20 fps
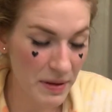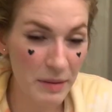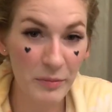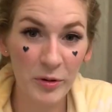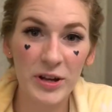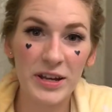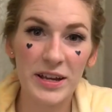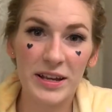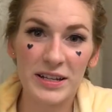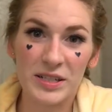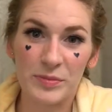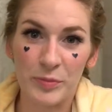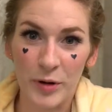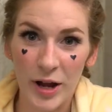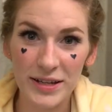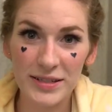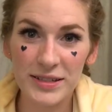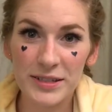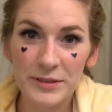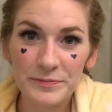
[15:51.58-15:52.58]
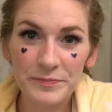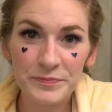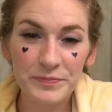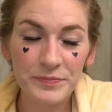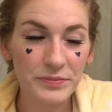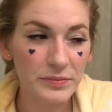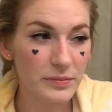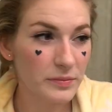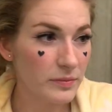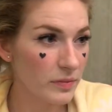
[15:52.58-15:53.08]
Memory Express.
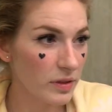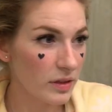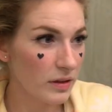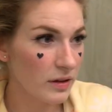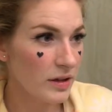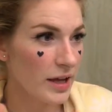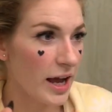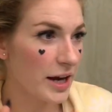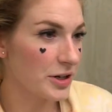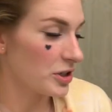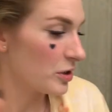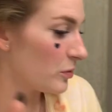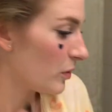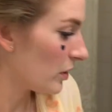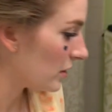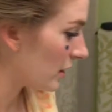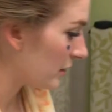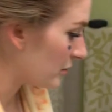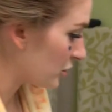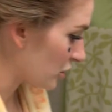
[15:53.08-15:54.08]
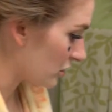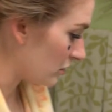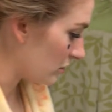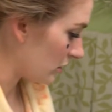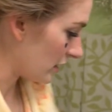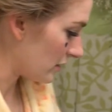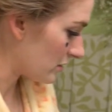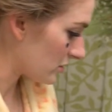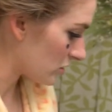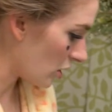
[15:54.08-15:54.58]
Actually, well, I shouldn't
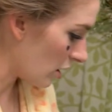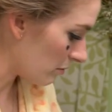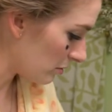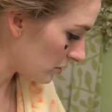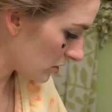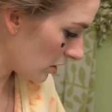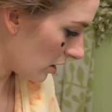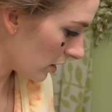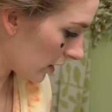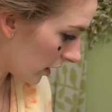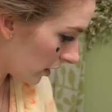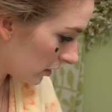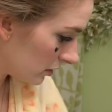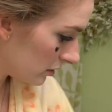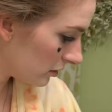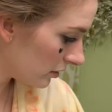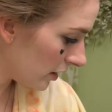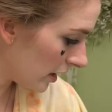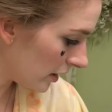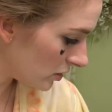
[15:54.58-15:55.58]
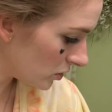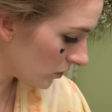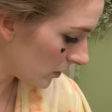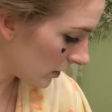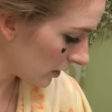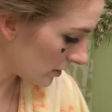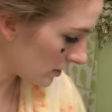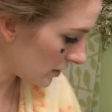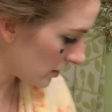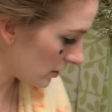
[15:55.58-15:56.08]
like stop talking and doing
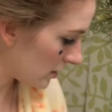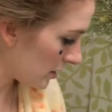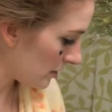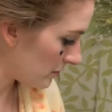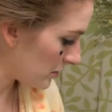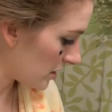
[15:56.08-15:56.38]
this at the same